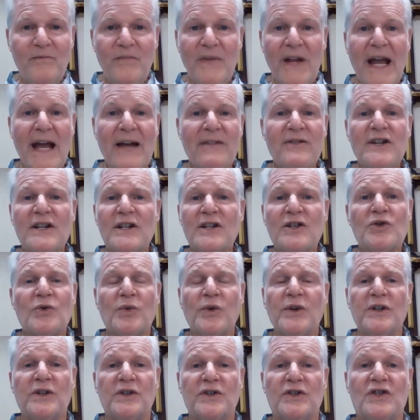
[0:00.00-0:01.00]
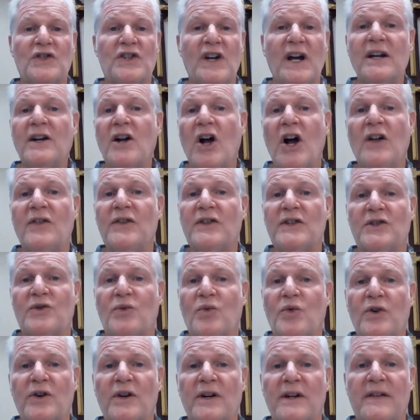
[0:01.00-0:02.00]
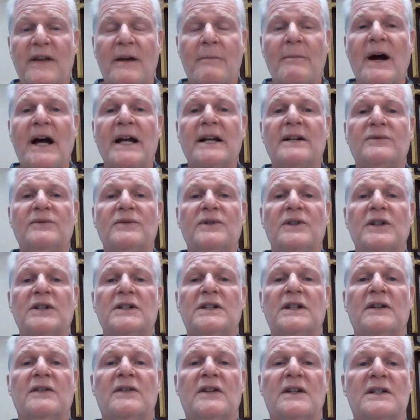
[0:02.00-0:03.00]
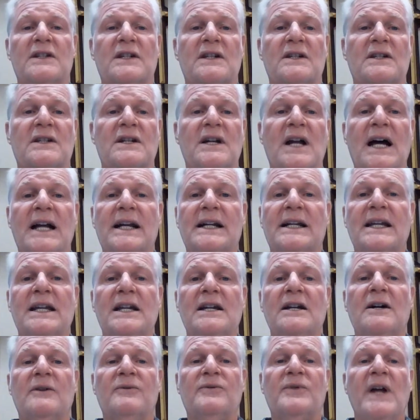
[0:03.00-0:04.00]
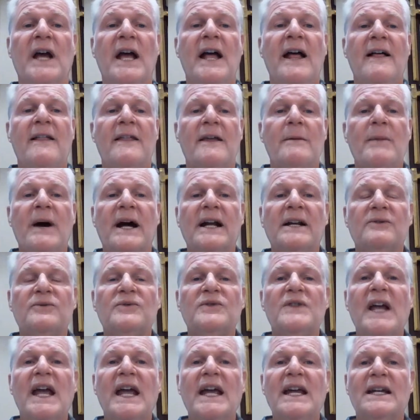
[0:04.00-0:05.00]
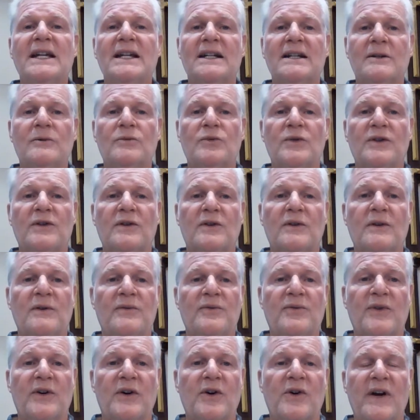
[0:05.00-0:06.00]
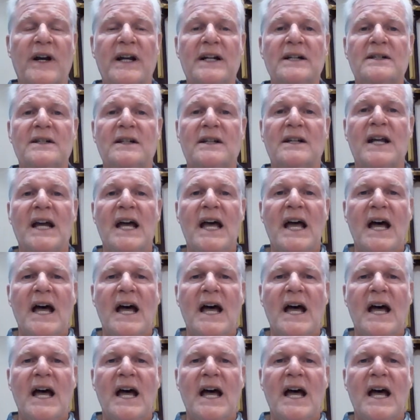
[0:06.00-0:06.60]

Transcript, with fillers: Had the Israels done all this work, they might have looked at this as not a gift. They might have taken it with, for granted.